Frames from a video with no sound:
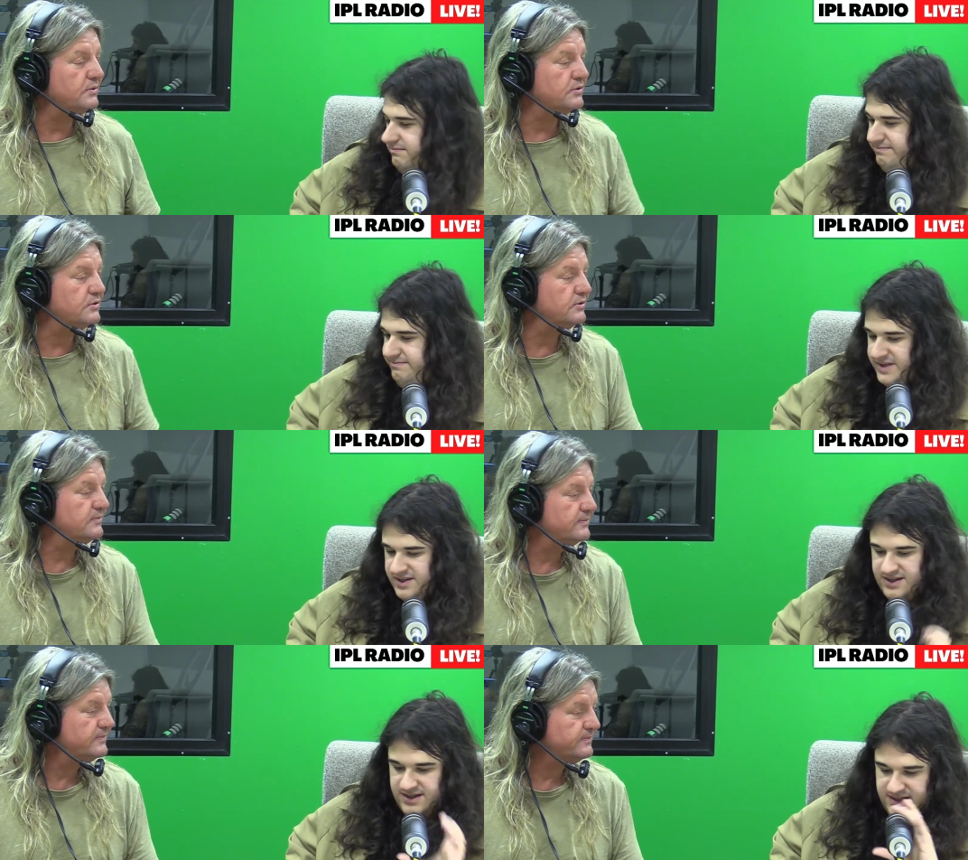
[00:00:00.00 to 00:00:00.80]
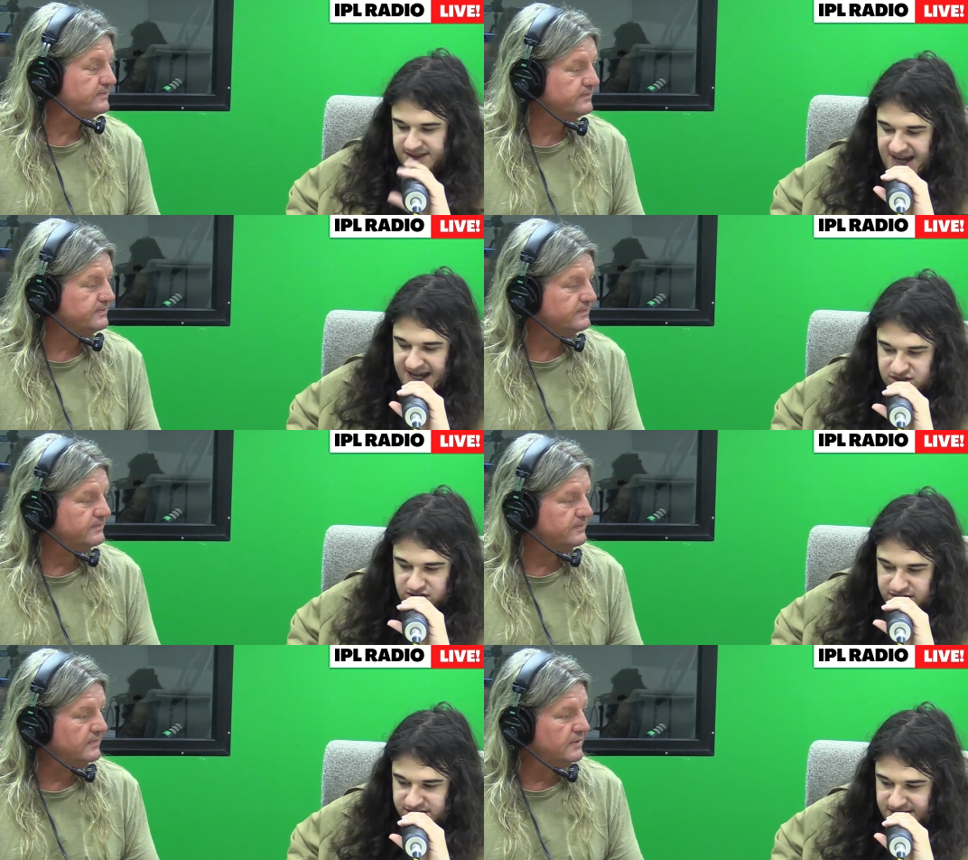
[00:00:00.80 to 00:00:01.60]
Speaker 1: afterwards. Yeah, yeah.
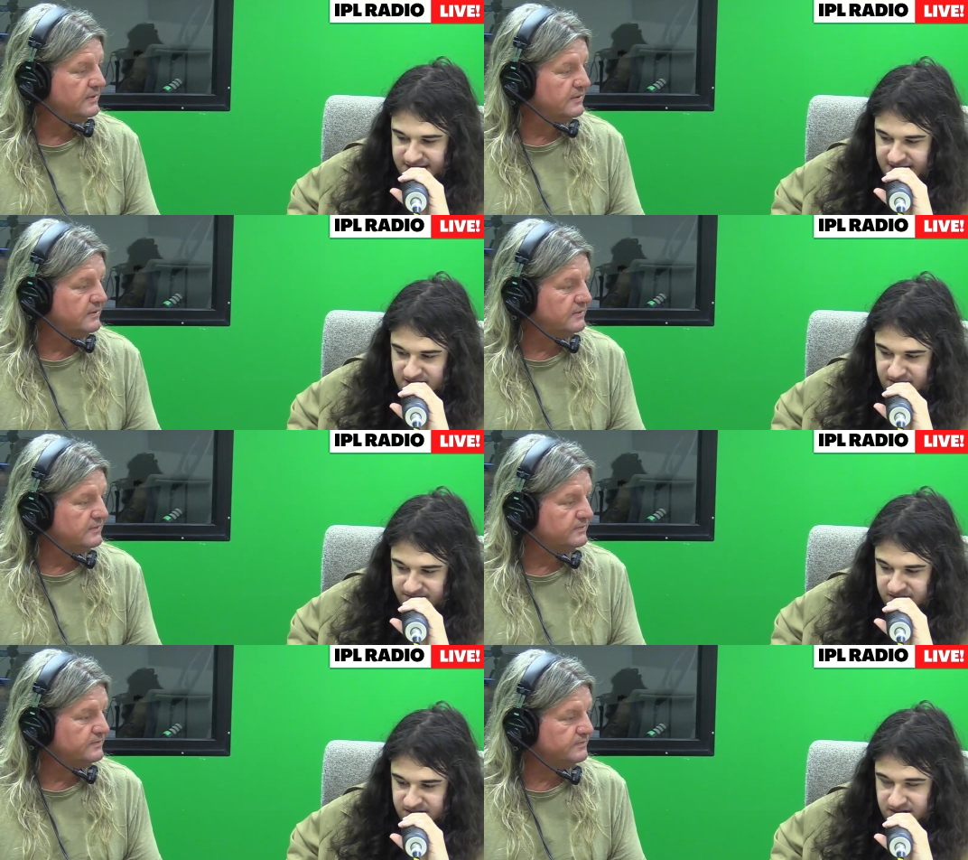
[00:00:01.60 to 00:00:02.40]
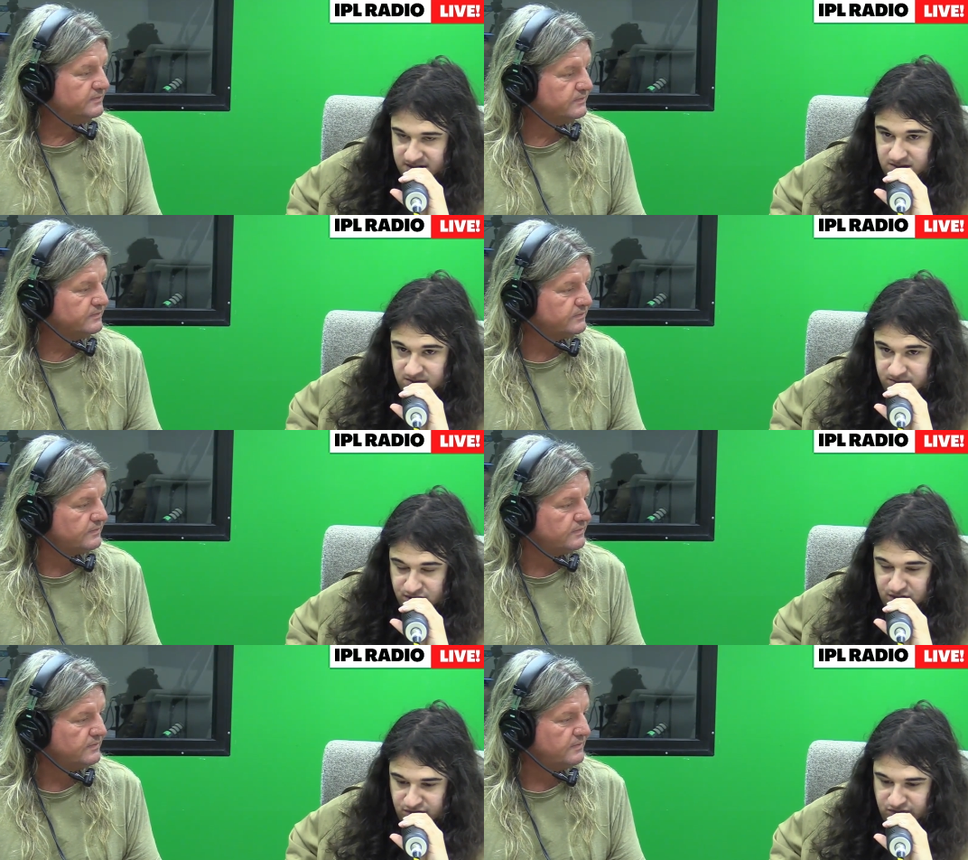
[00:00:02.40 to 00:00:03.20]
That's honestly um
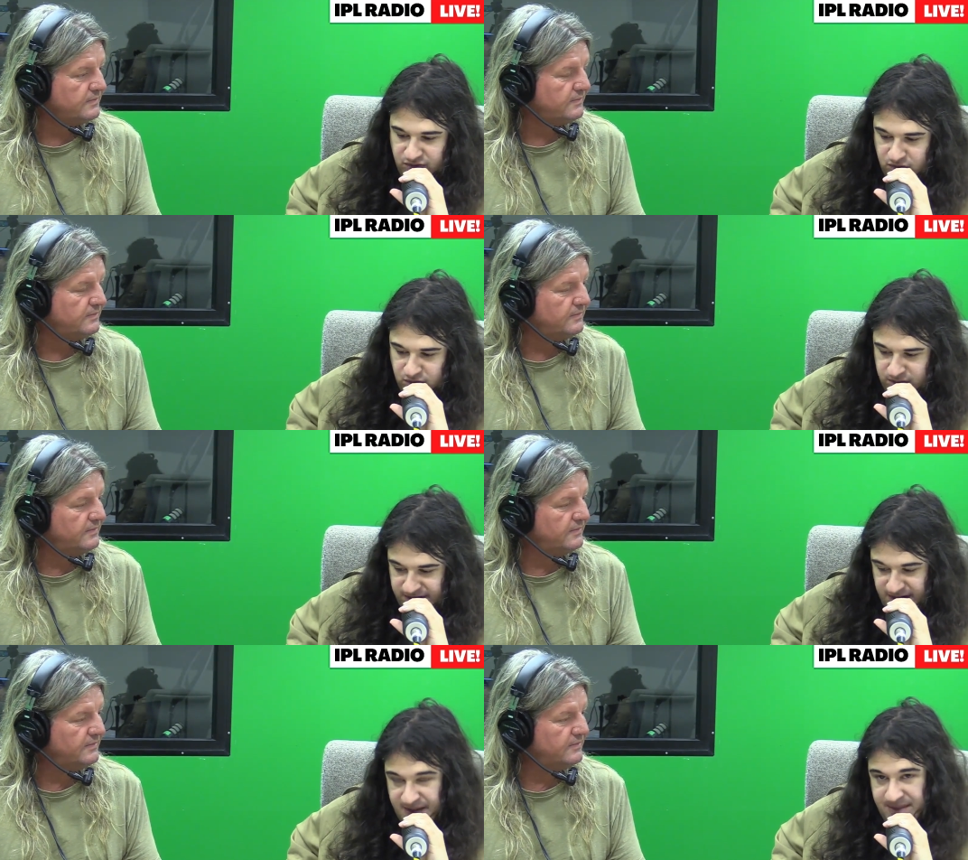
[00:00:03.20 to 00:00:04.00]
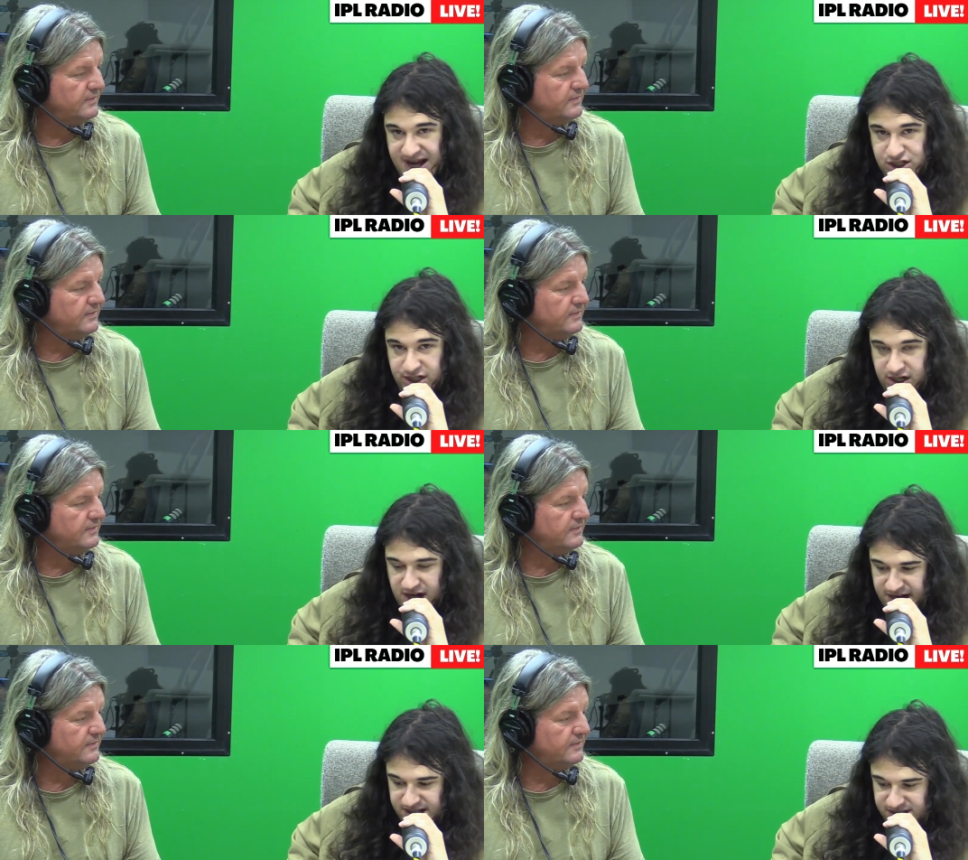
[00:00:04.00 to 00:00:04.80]
beautiful, and I'm actually
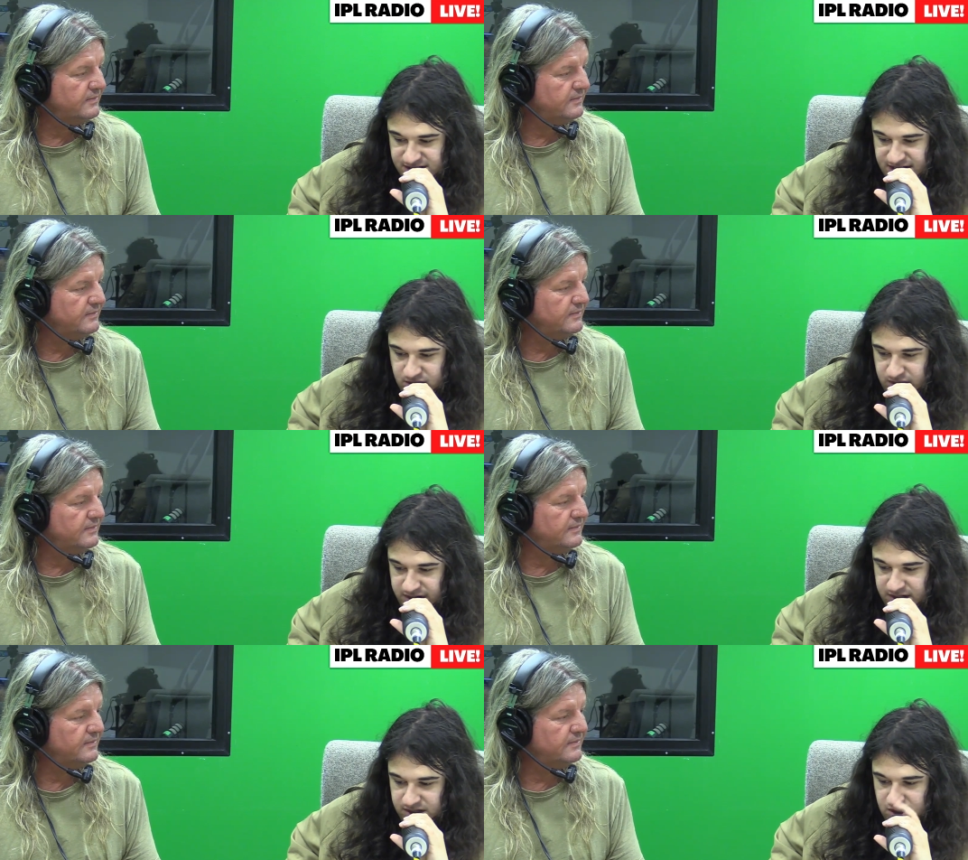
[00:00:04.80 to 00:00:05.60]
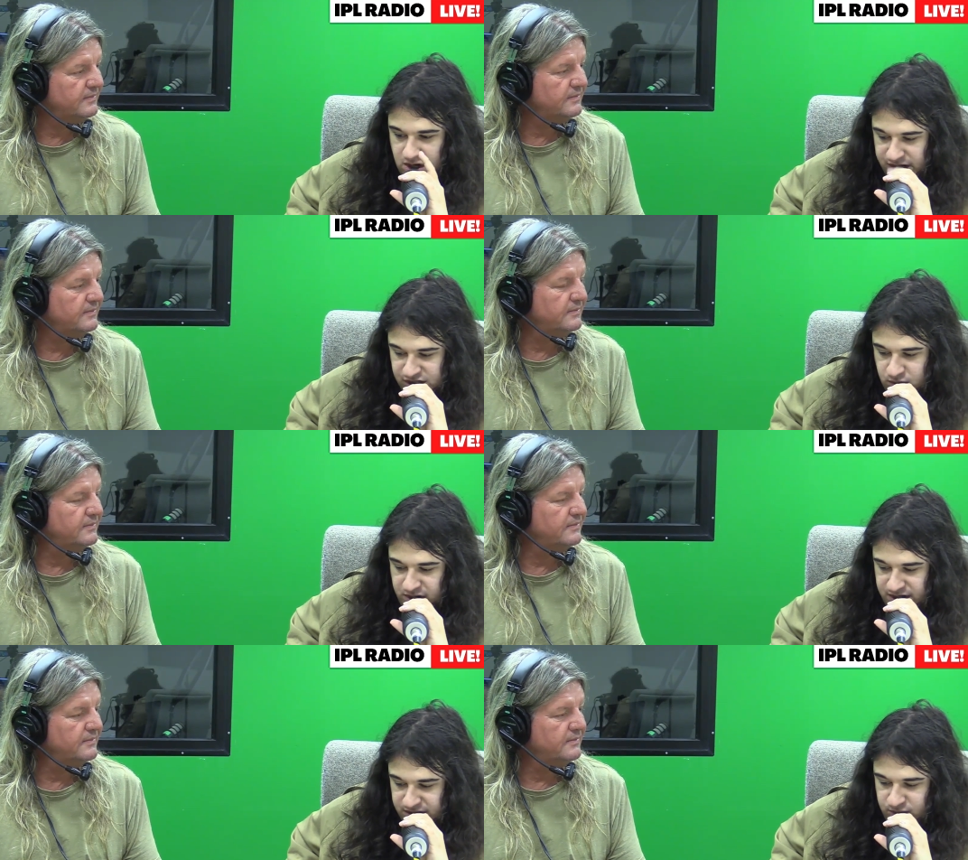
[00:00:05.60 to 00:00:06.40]
kind of considering yeah, going
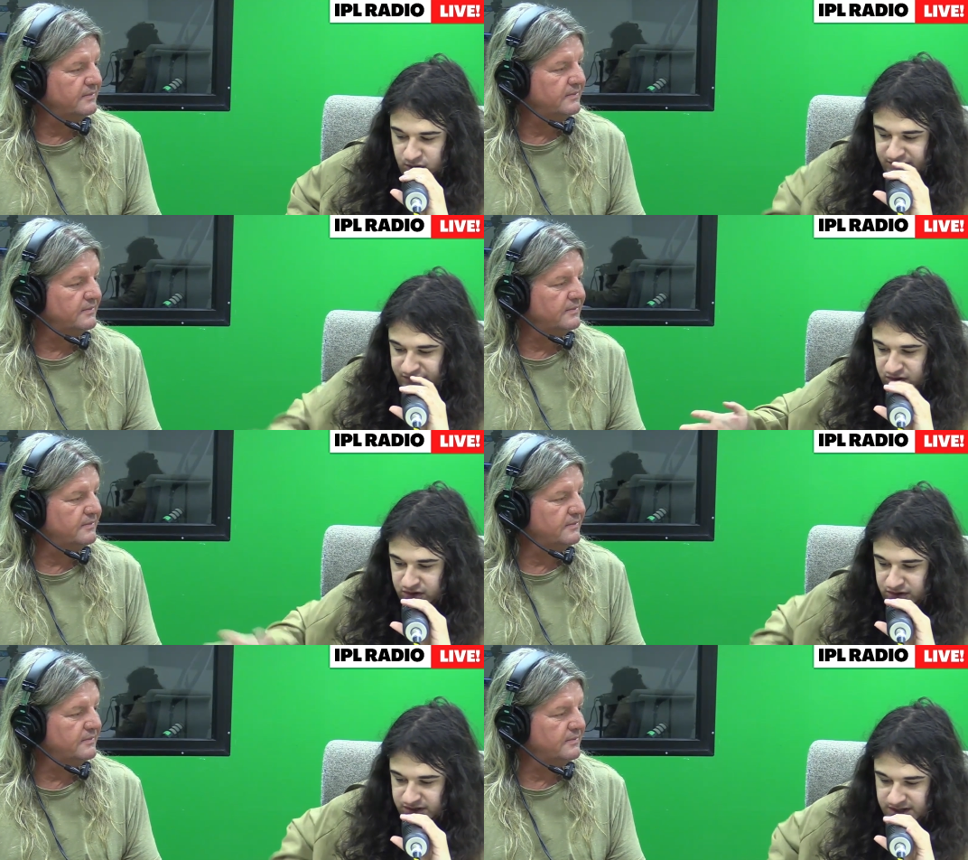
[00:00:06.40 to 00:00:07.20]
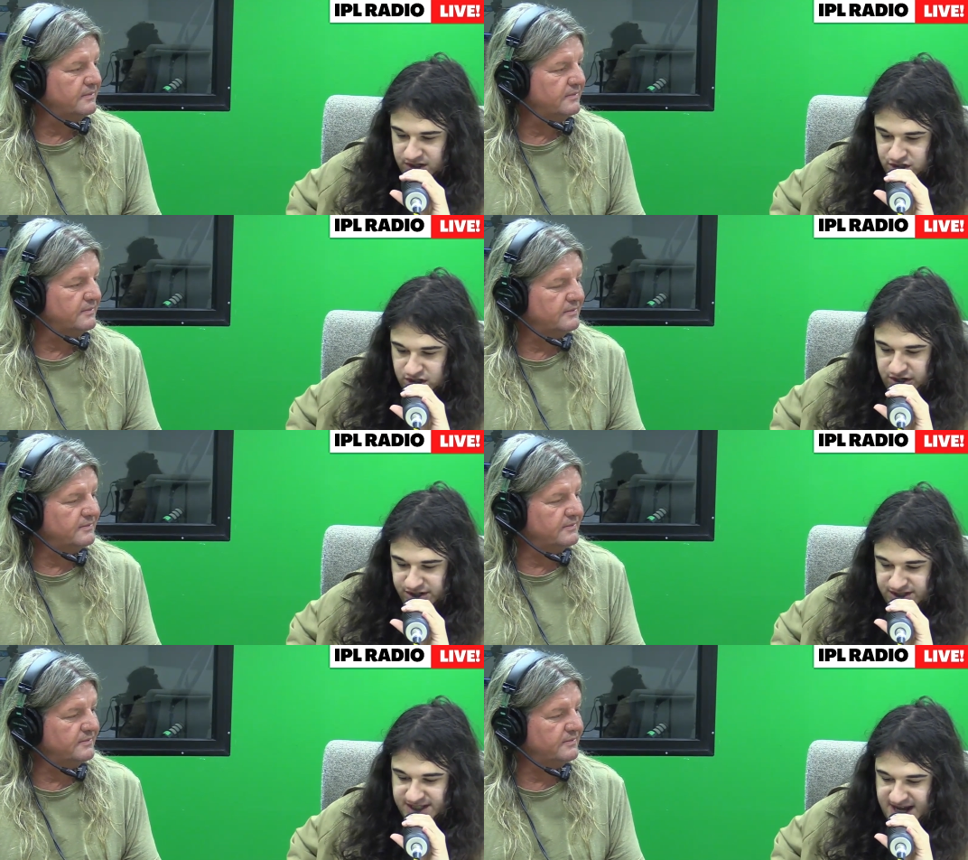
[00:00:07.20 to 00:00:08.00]
to one of, one of your
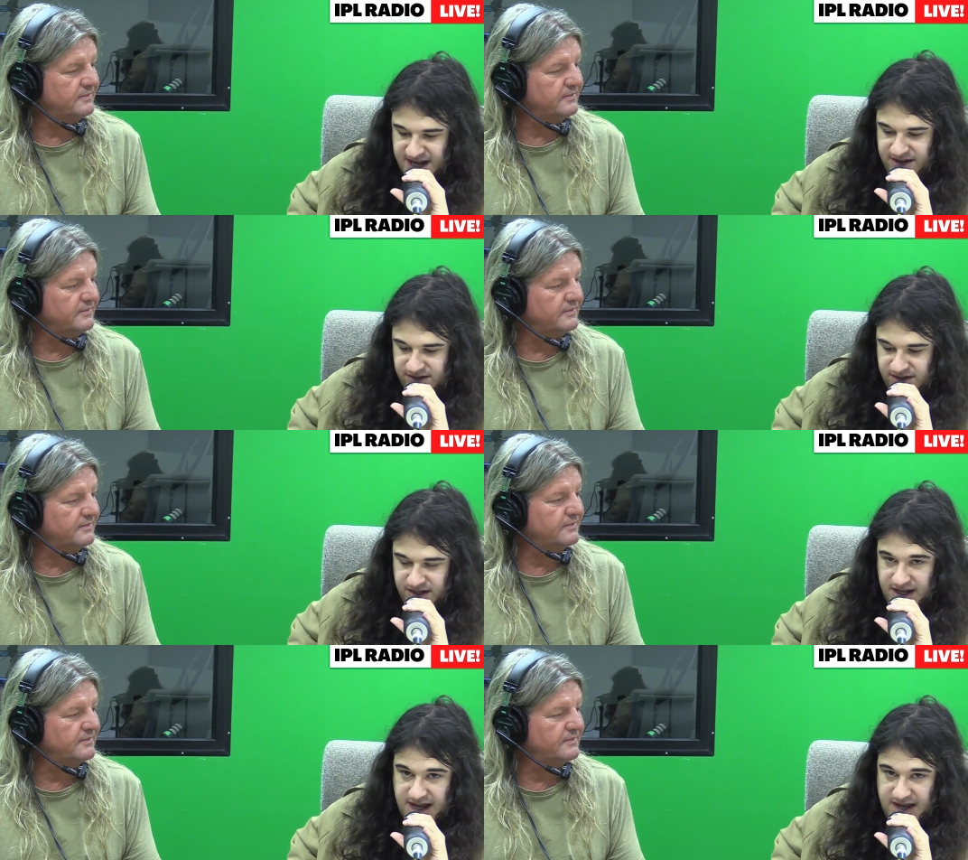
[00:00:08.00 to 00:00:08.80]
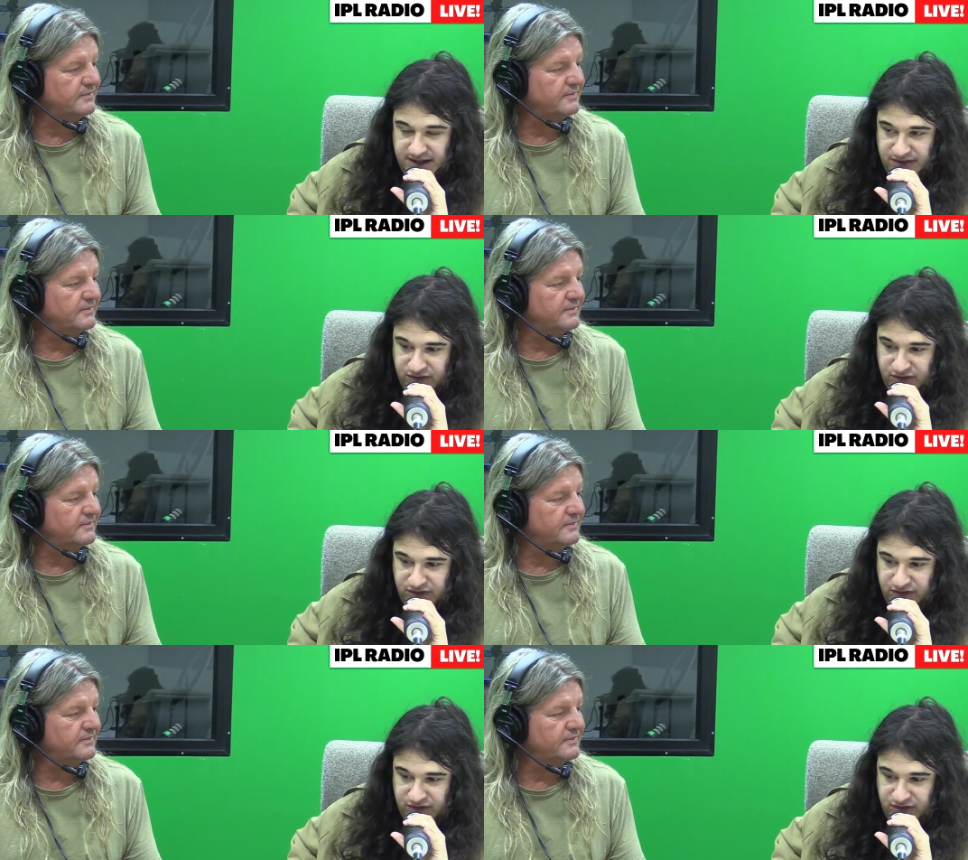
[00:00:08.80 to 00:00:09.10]
shows you then in the